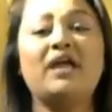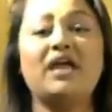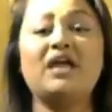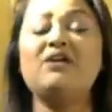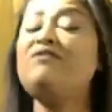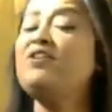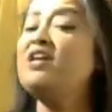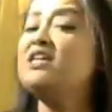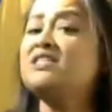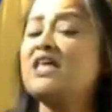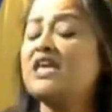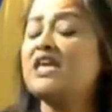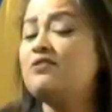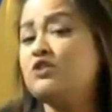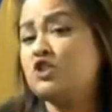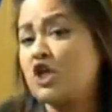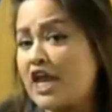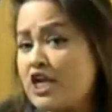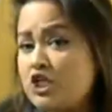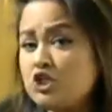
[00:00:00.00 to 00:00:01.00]
If it is that you've
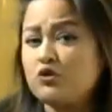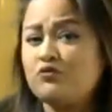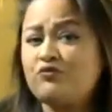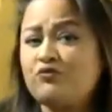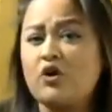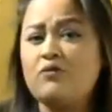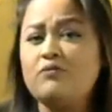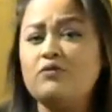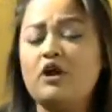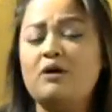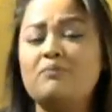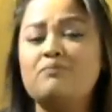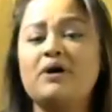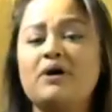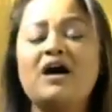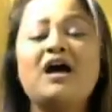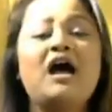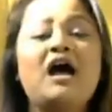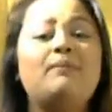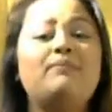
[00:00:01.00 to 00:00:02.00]
changed your phone
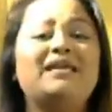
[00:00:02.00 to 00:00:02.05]
number,